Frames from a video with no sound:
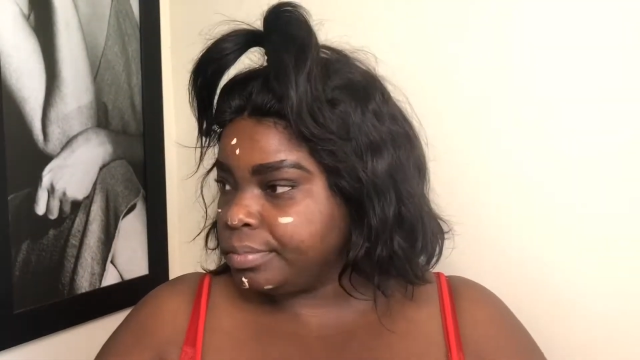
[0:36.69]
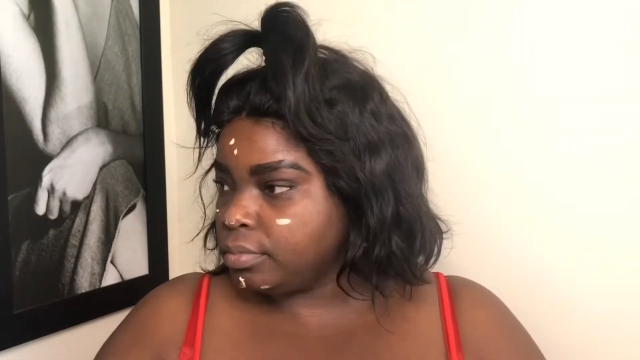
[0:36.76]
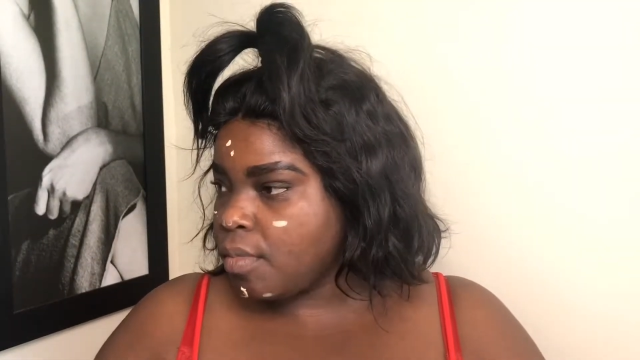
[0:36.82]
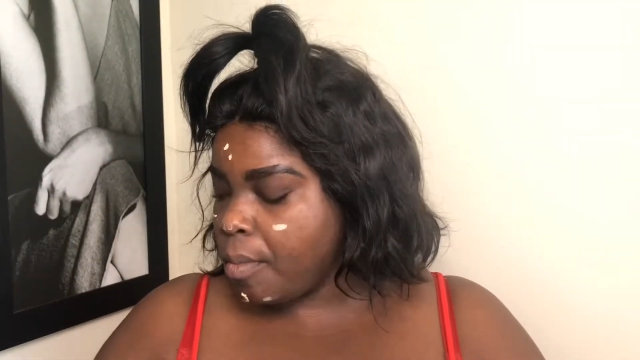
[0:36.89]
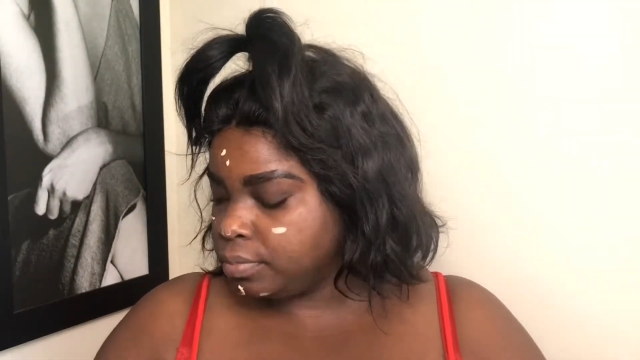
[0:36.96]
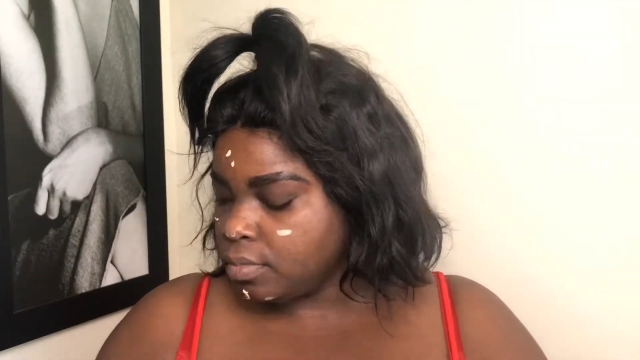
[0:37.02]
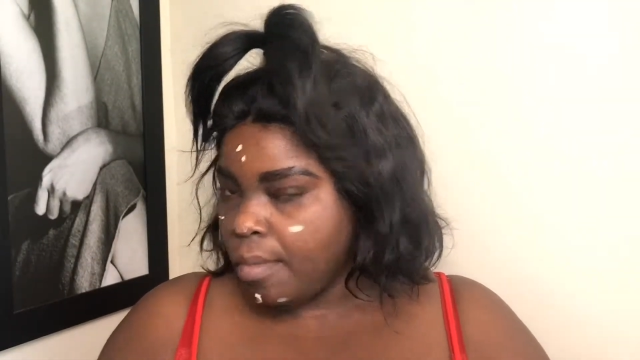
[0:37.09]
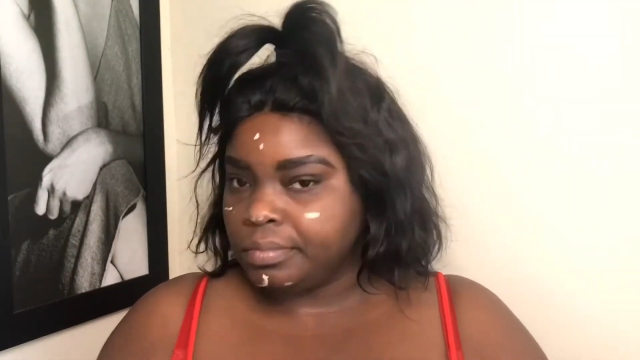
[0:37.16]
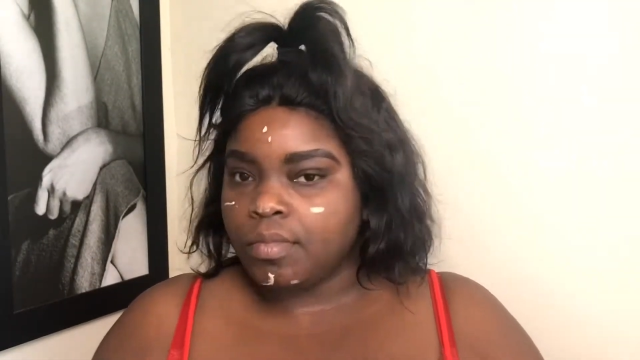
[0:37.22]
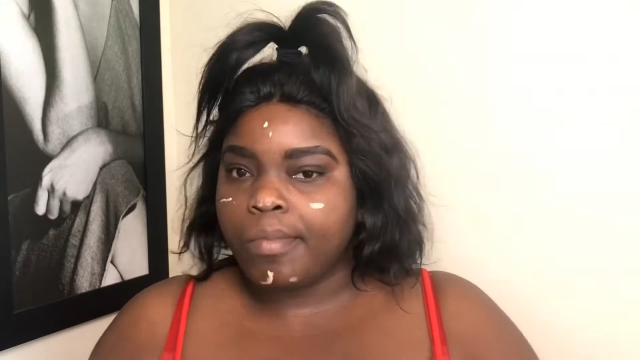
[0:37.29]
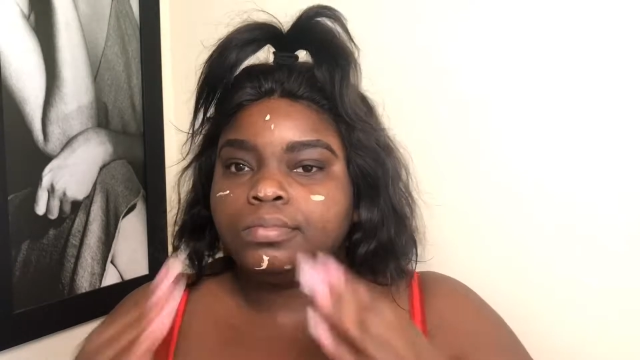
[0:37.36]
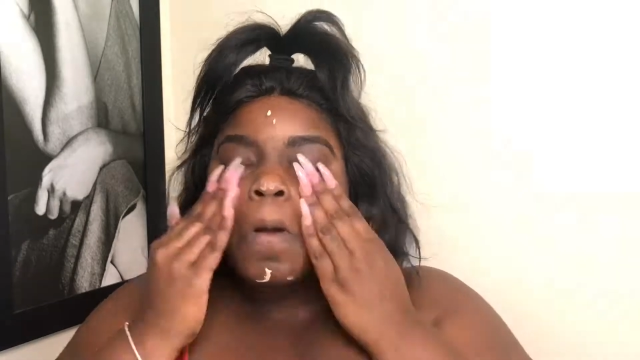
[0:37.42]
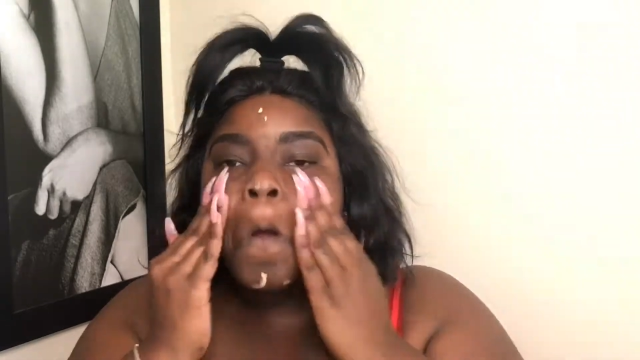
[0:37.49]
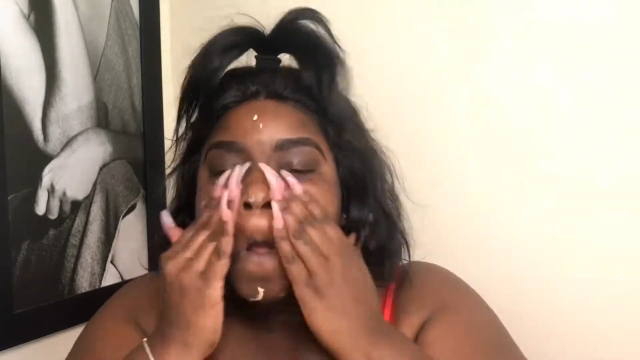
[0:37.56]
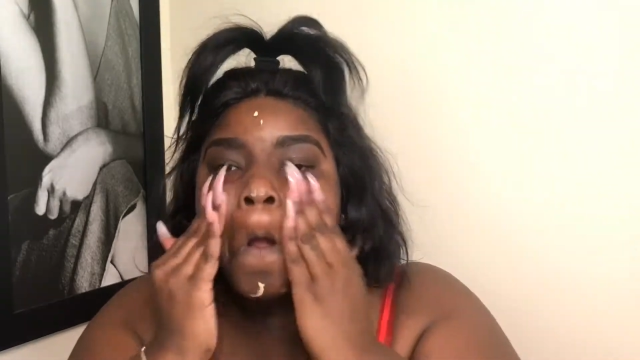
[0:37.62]
priming the
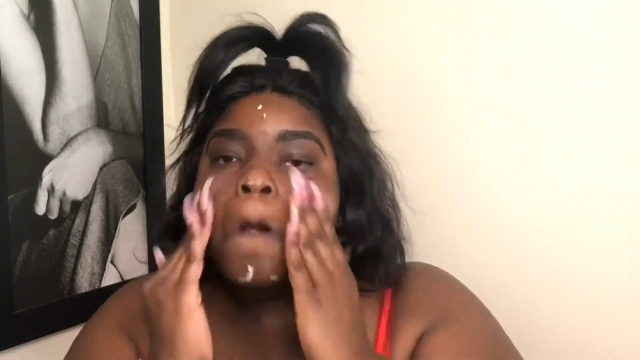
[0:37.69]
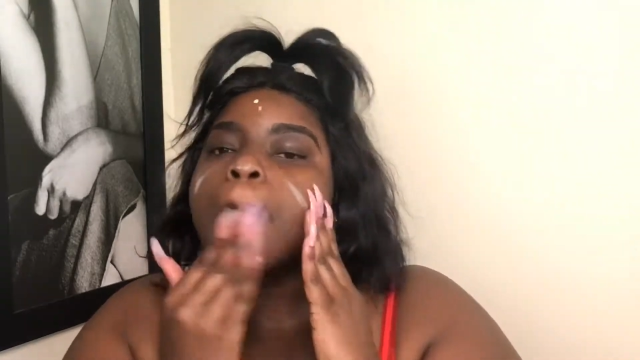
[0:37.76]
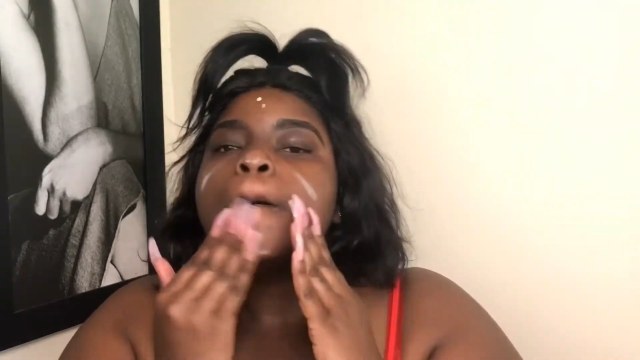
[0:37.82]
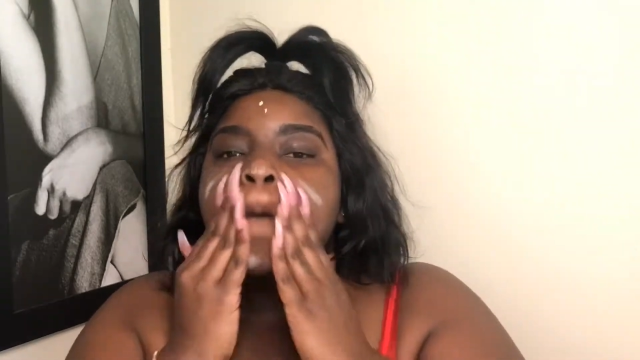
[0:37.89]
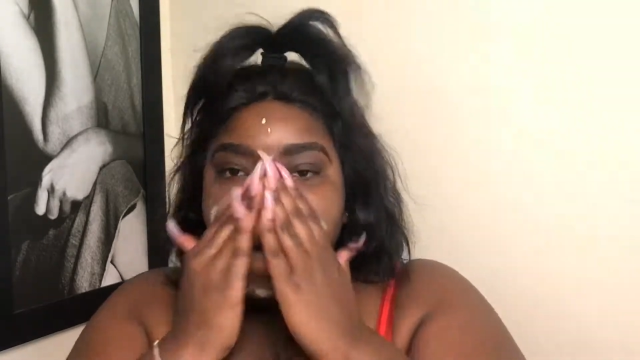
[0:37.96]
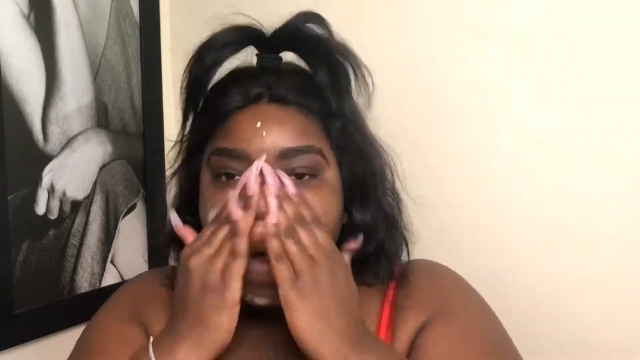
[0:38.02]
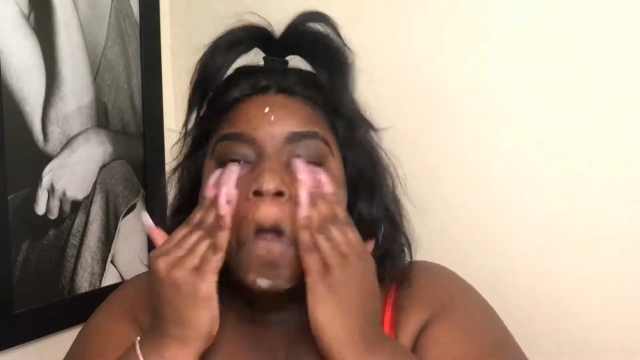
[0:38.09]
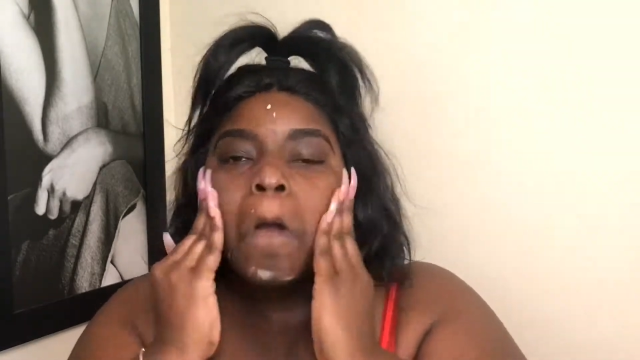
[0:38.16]
face,